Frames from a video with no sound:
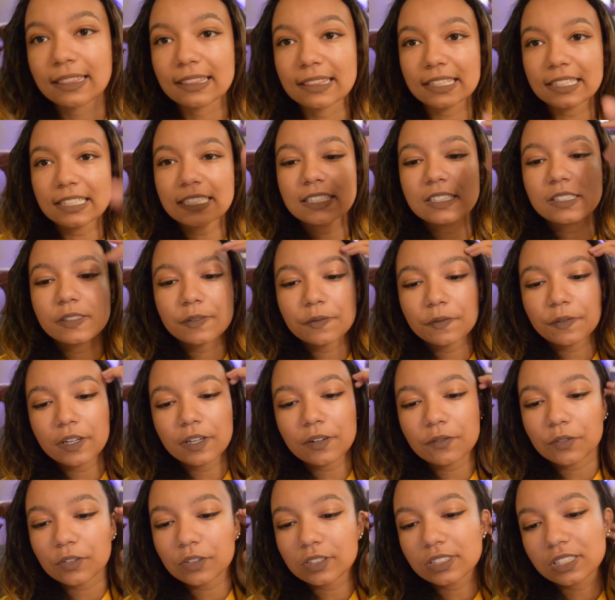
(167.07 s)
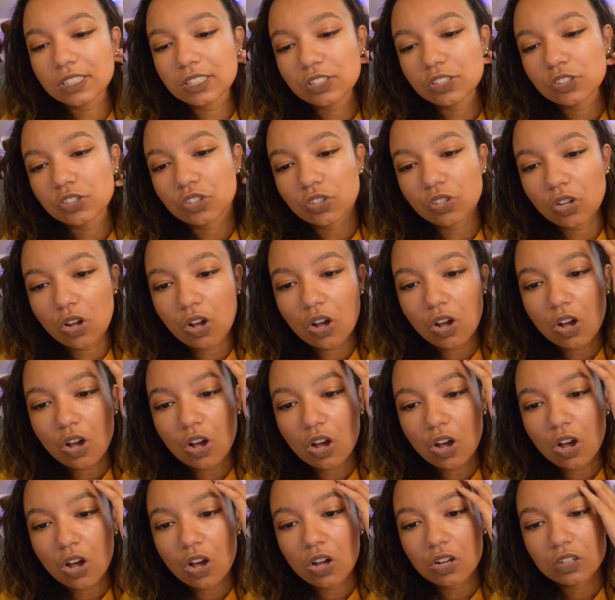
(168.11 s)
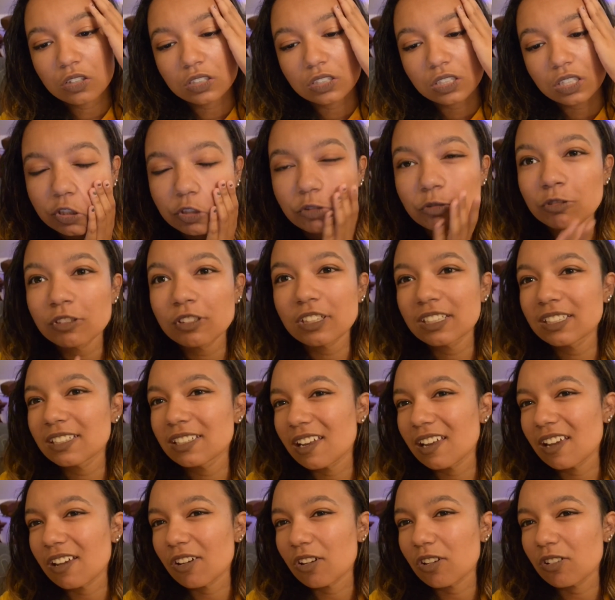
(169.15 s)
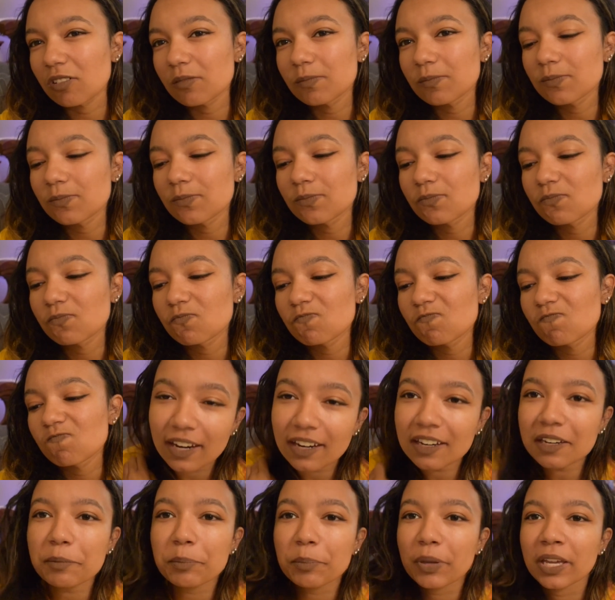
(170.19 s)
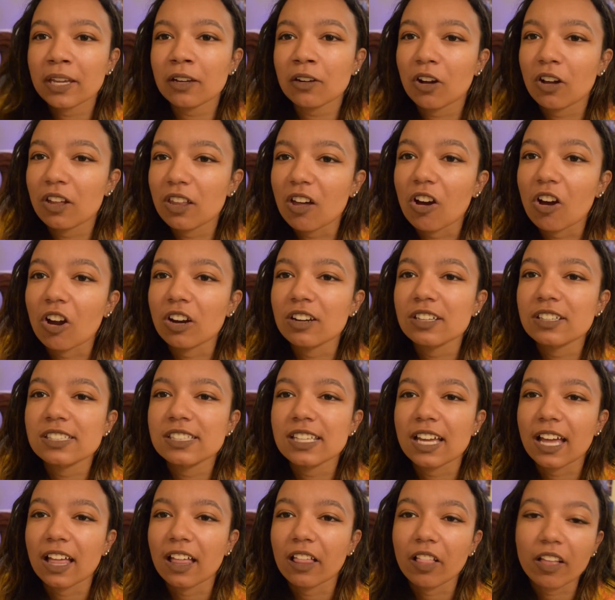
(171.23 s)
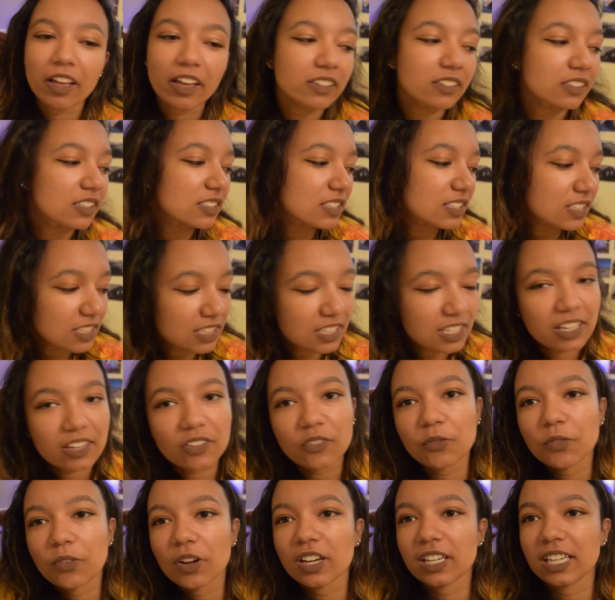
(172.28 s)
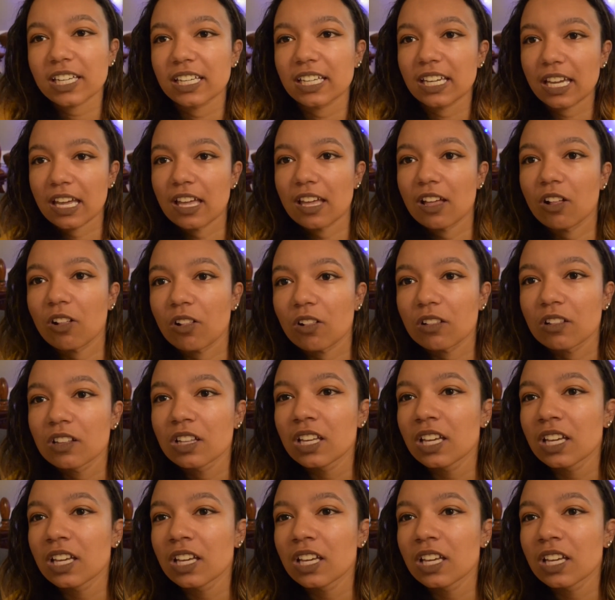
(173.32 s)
Least favorite song. Tooth and Nail. And i pick all artists that I like. This is like fucking hell